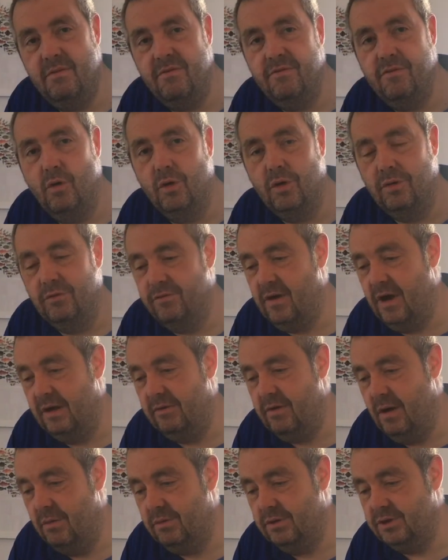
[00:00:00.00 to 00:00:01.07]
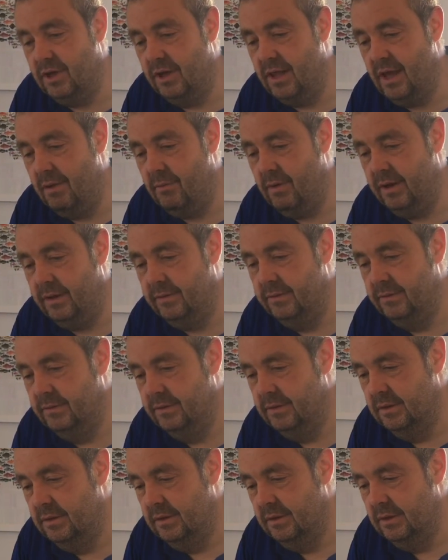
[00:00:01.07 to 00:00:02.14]
4 to 5 hours on that one.
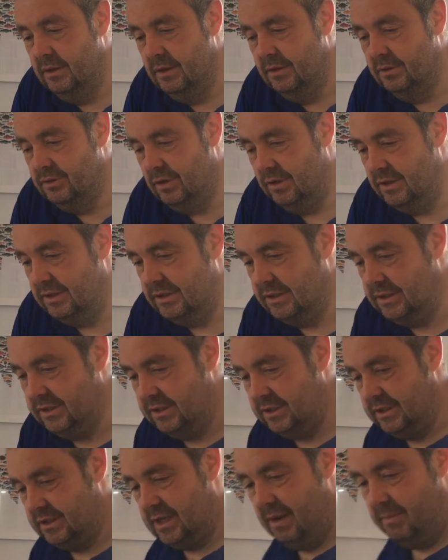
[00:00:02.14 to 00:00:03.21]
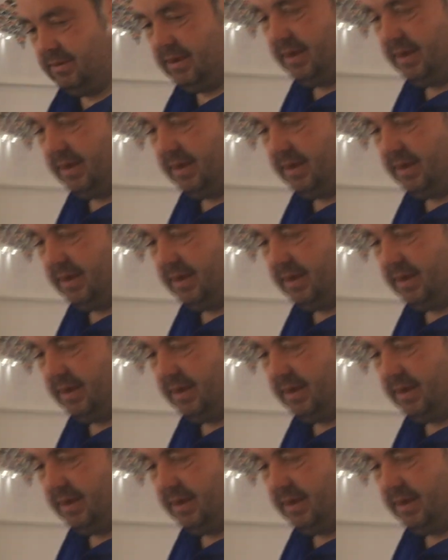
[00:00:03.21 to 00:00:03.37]
So this is just coming